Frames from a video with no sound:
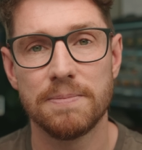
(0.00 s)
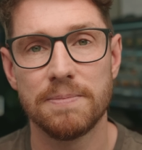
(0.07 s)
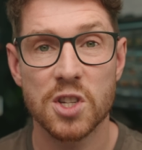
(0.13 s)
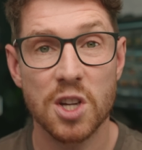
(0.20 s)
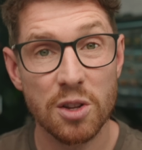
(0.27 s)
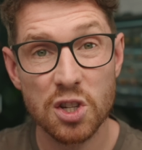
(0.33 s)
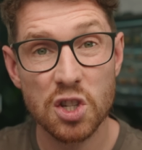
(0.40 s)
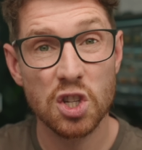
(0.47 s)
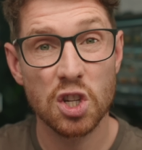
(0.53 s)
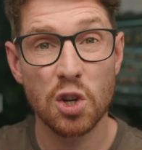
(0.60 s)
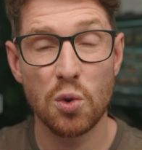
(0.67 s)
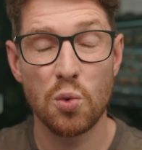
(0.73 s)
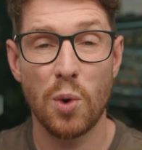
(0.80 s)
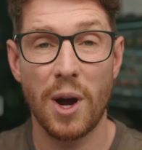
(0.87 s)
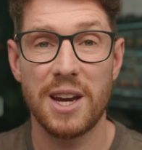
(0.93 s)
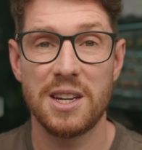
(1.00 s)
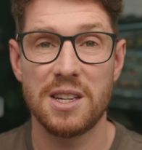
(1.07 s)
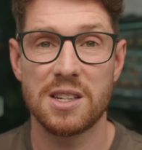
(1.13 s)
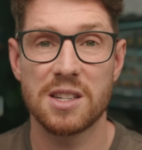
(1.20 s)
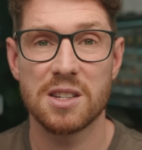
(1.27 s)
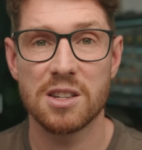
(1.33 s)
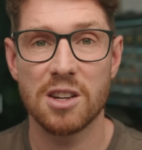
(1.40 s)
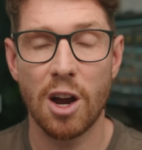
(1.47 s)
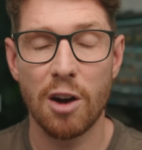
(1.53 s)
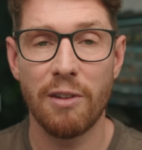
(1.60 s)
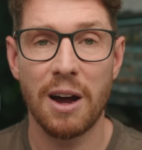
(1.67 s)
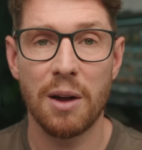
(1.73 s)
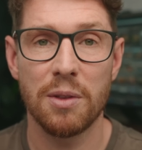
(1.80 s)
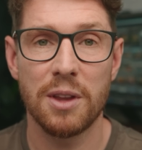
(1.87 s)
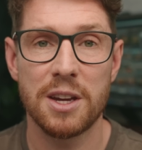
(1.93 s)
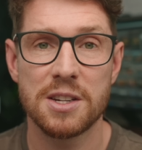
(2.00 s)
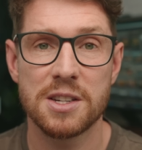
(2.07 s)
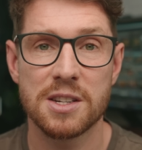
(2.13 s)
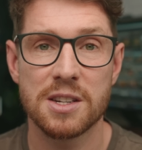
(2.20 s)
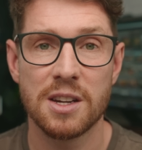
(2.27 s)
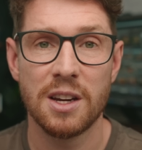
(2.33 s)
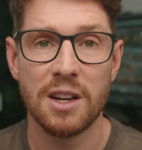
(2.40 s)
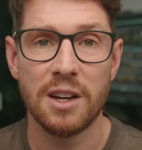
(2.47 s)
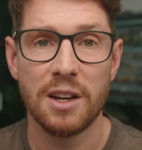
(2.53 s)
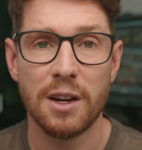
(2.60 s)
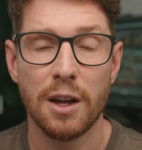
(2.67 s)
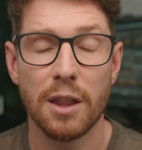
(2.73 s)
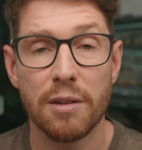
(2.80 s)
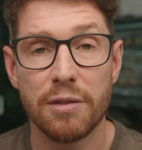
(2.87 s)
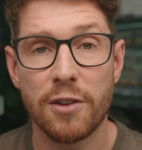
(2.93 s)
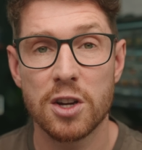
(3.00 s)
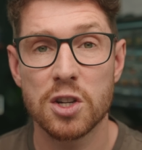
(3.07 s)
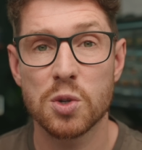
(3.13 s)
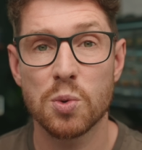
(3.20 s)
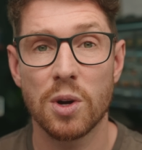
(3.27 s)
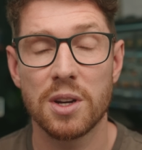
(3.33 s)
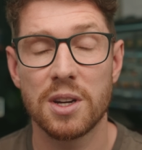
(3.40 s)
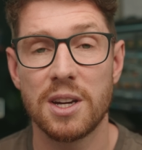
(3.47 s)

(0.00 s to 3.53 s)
So there's two ways around this. And the first one